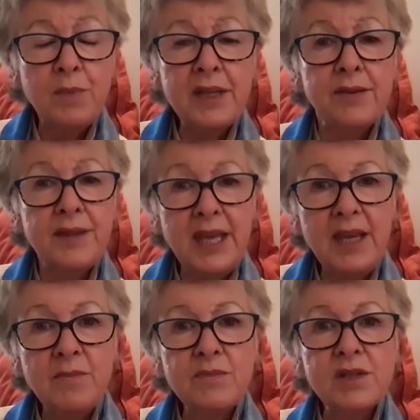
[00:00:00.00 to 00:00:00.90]
big
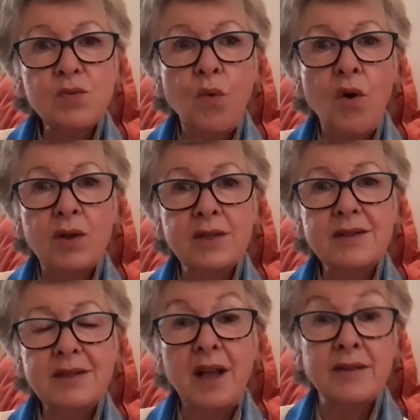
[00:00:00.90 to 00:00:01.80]
themes
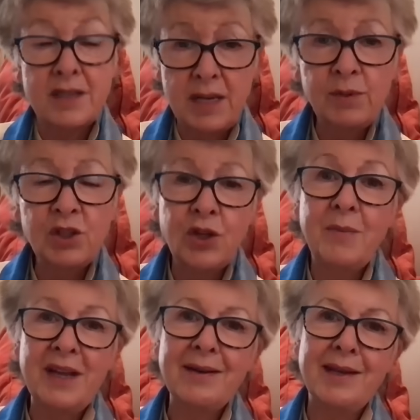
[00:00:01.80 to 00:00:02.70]
was unstable
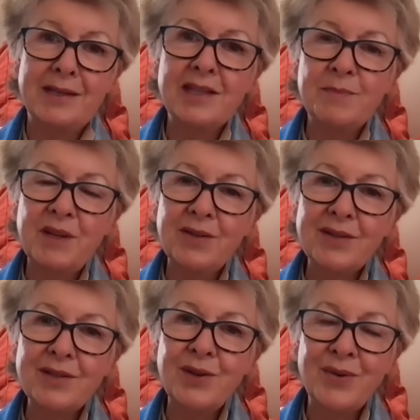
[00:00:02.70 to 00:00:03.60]
geomagnetics,
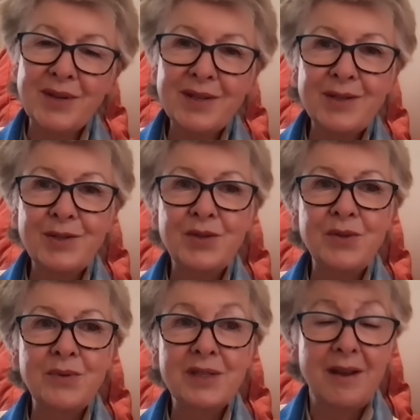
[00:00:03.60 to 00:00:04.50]
because Uranus is to
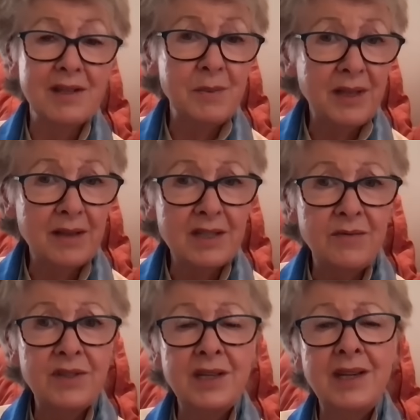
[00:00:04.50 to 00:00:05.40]
do with seismic
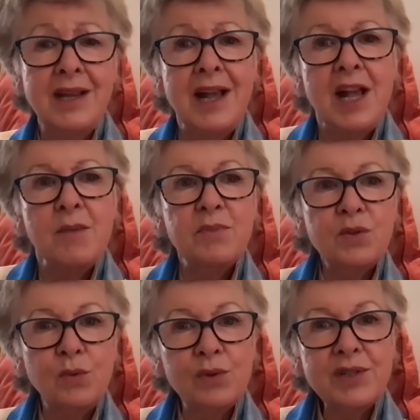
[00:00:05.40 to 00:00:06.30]
activity, but
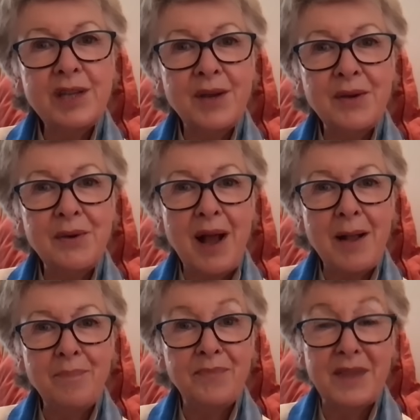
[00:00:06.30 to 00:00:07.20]
also
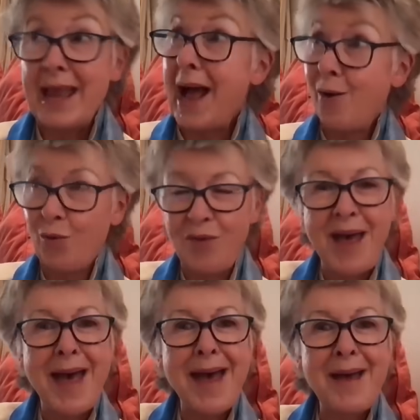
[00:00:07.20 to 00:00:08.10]
the out
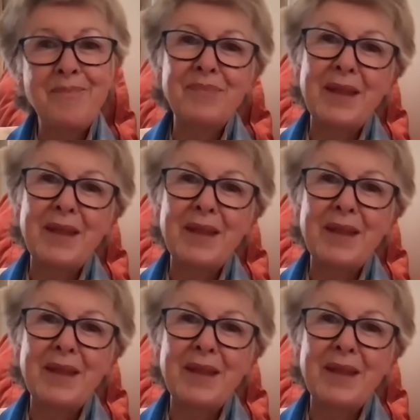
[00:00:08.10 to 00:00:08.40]
there